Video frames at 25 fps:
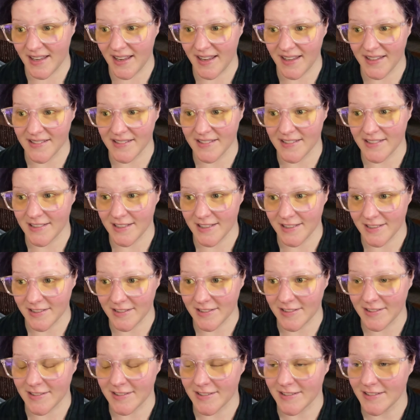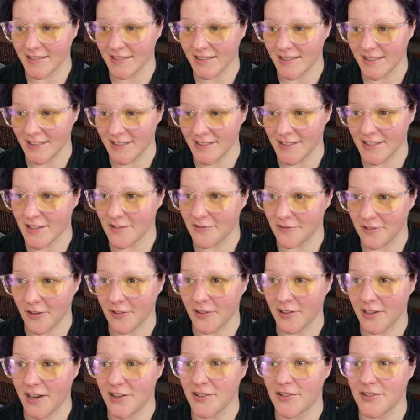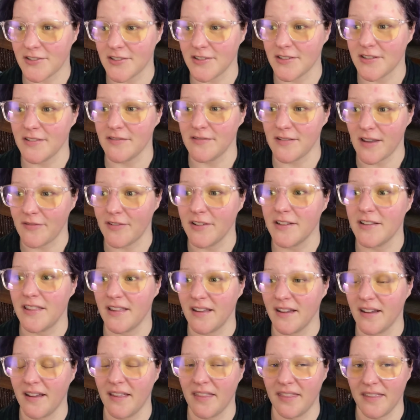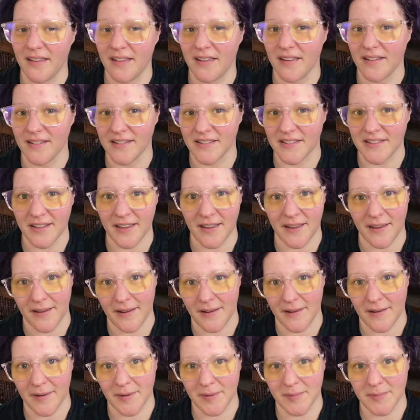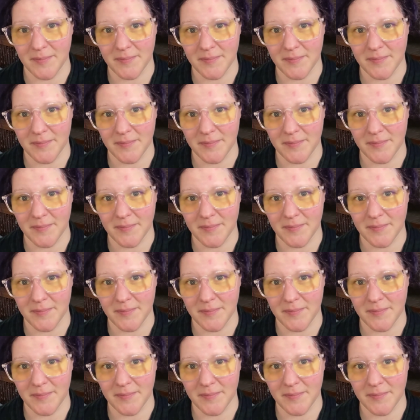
days, it is the foundation of everything I think and say.